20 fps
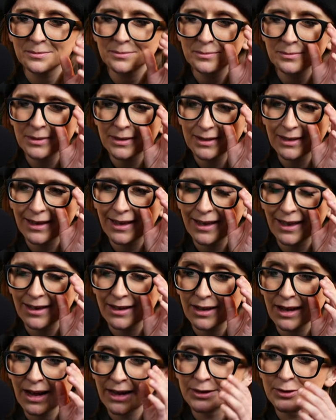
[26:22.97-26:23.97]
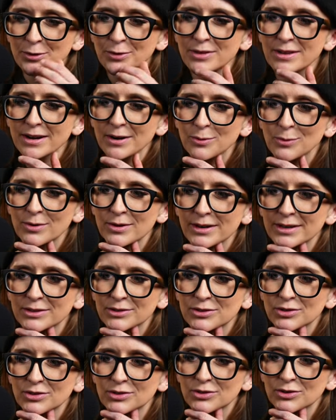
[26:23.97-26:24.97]
But yeah, I knew that I wanted
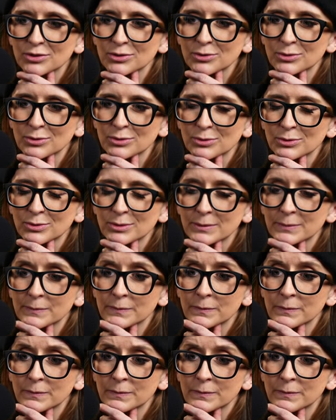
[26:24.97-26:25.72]
to do